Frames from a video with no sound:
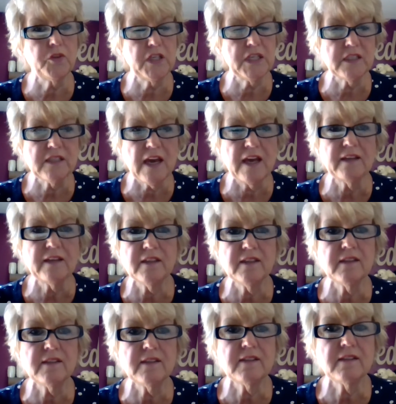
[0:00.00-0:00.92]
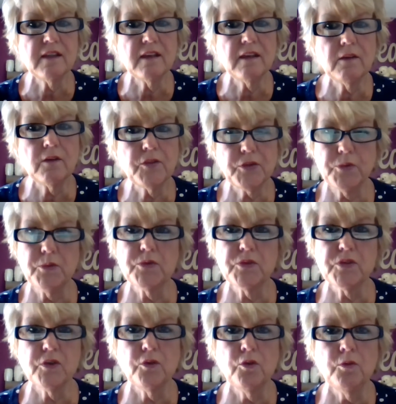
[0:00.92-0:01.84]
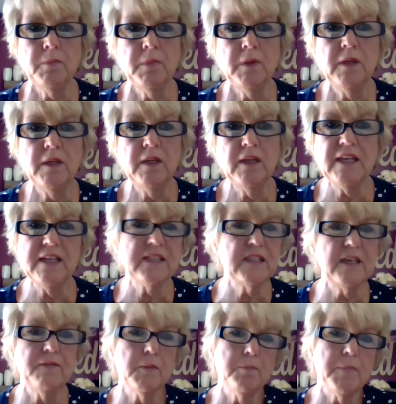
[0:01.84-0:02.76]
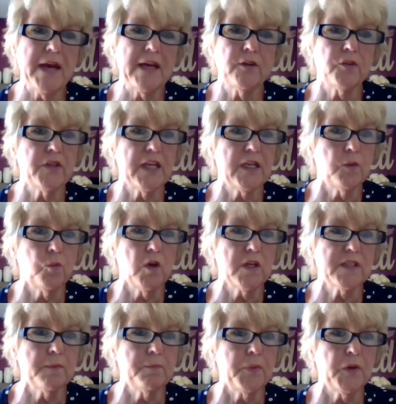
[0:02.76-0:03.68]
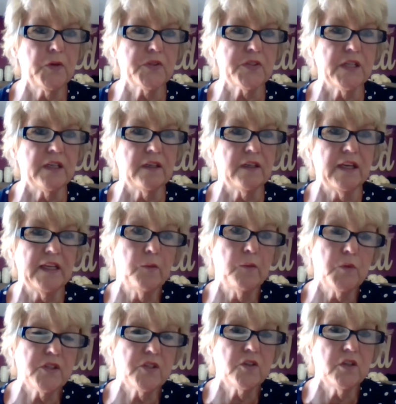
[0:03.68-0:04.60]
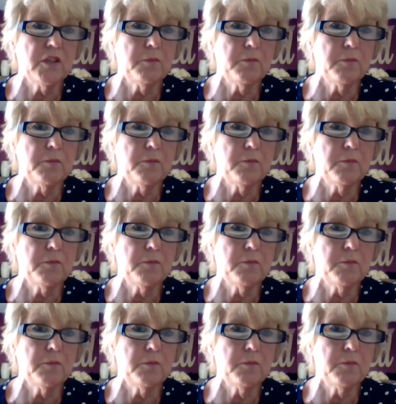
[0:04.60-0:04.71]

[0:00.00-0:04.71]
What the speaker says: the attendance through Zoom is even better than it was in person. And it was good